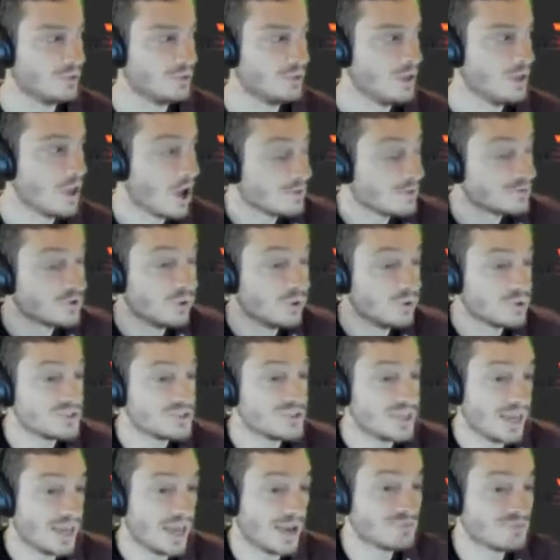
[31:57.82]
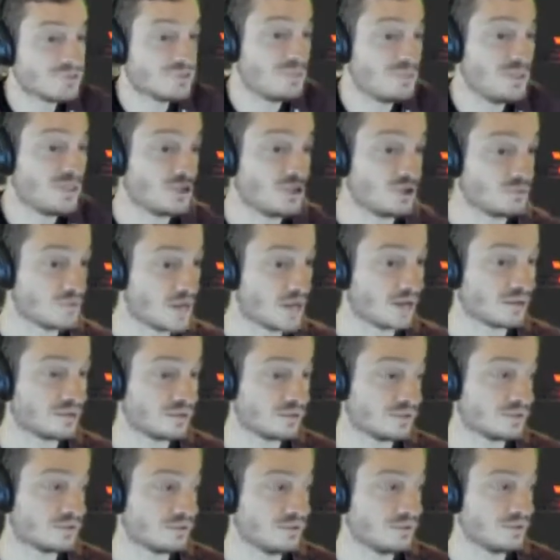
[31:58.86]
Of course, they have to be
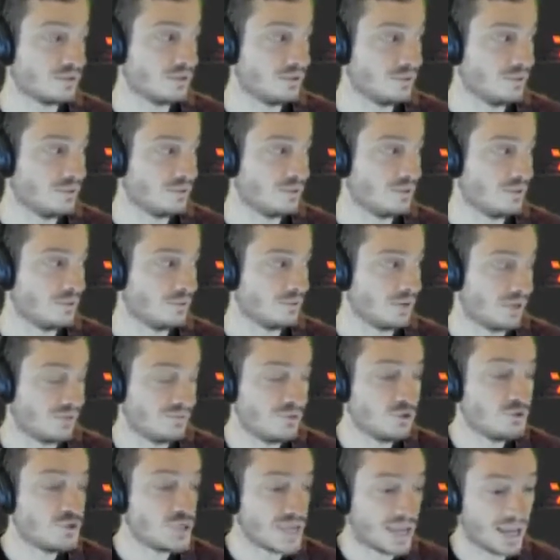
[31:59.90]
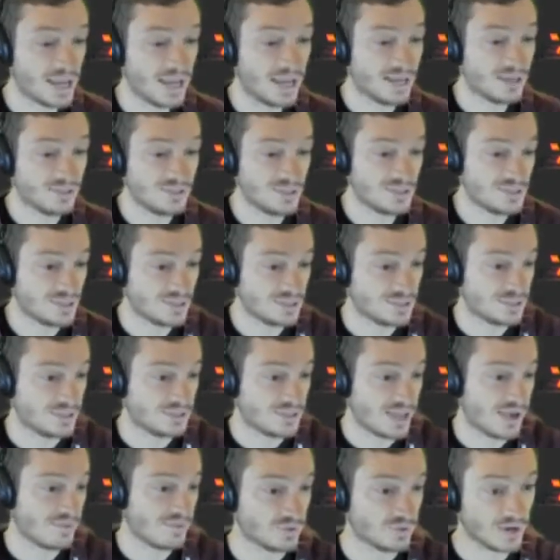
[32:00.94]
correct. If you tag this as the
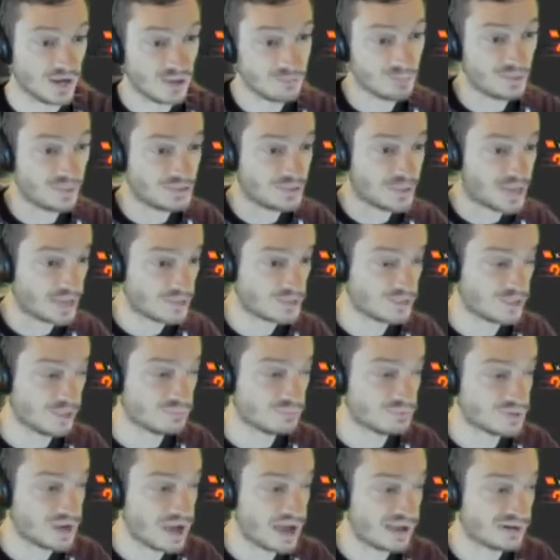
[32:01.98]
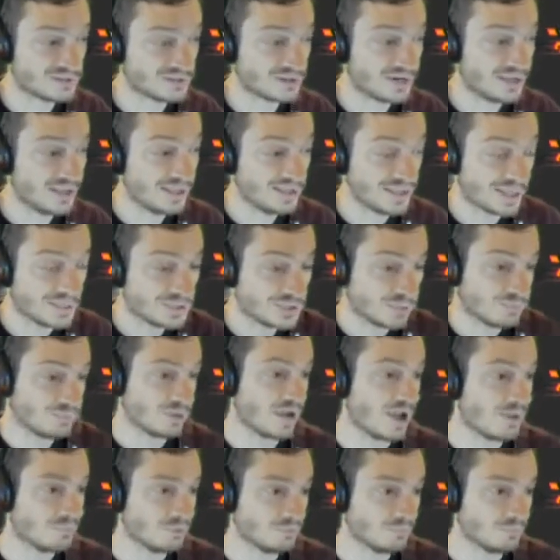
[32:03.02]
dev but it's actually a prod array, that's a
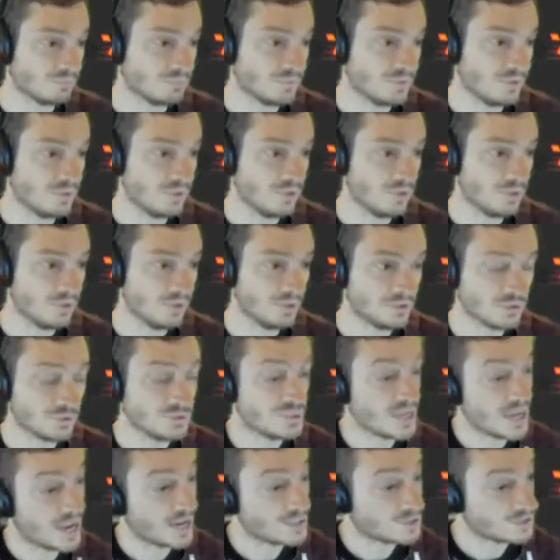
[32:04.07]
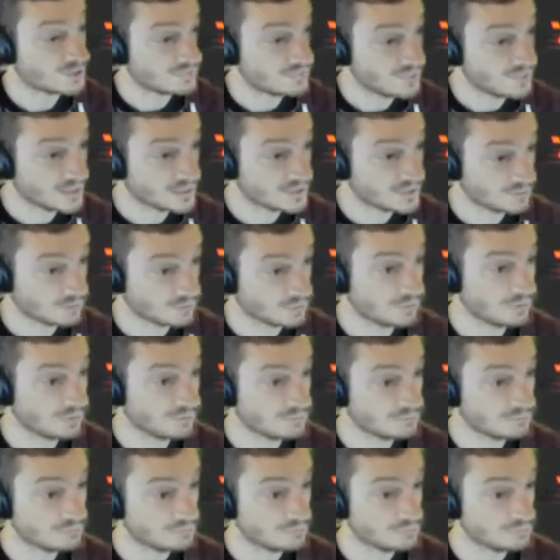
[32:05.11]
problem. So tags are flexible,
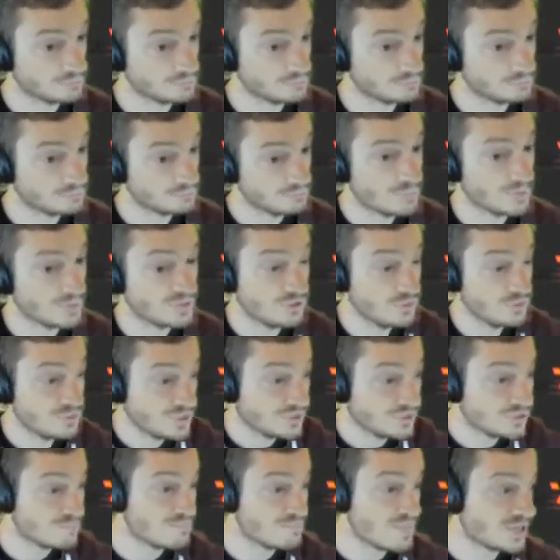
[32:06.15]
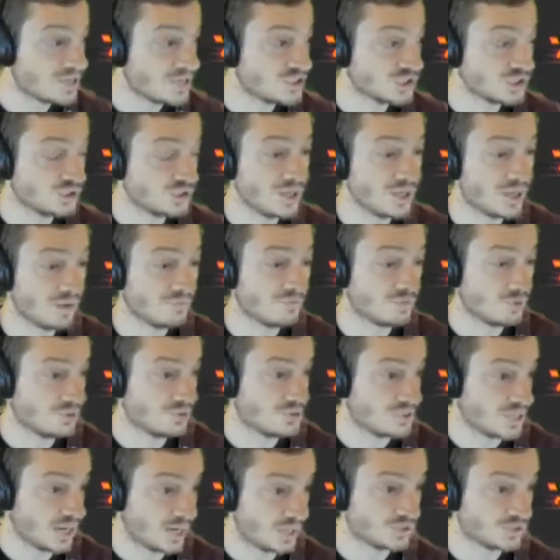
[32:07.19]
but you need to make sure you have good
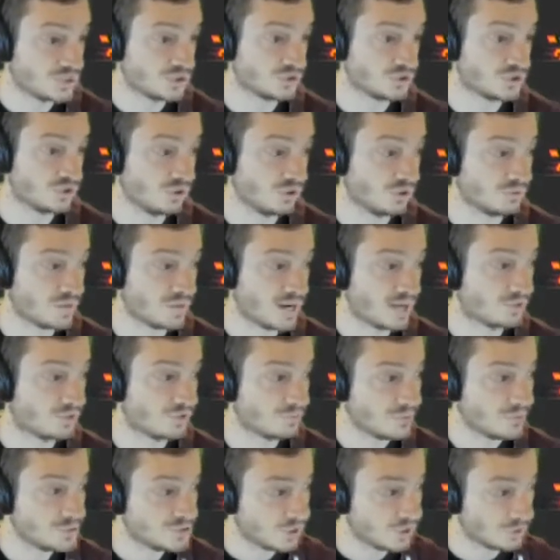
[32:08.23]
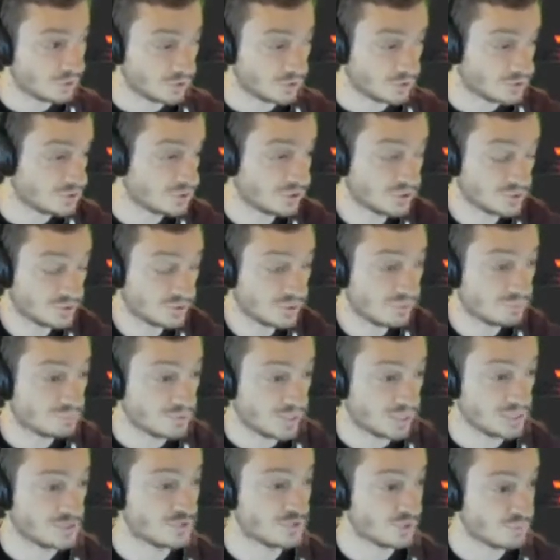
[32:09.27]
change control around them. And so there is certainly a
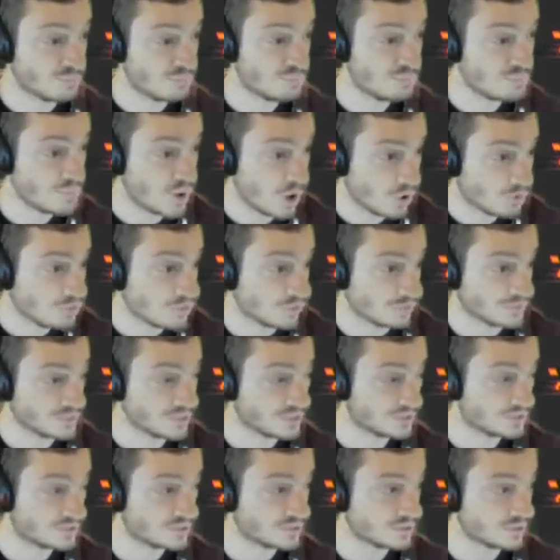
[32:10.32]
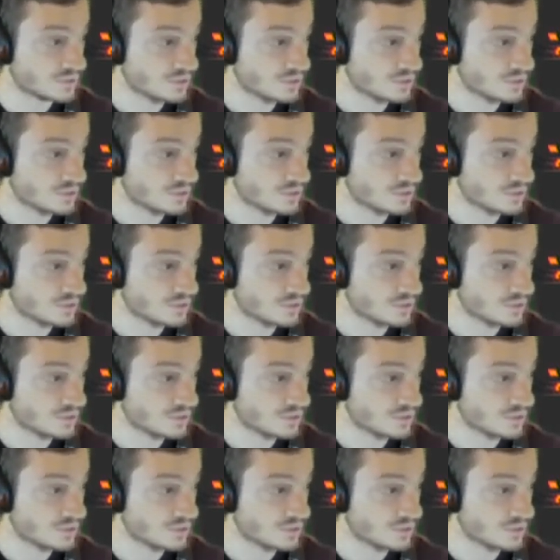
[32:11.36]
place for both of these.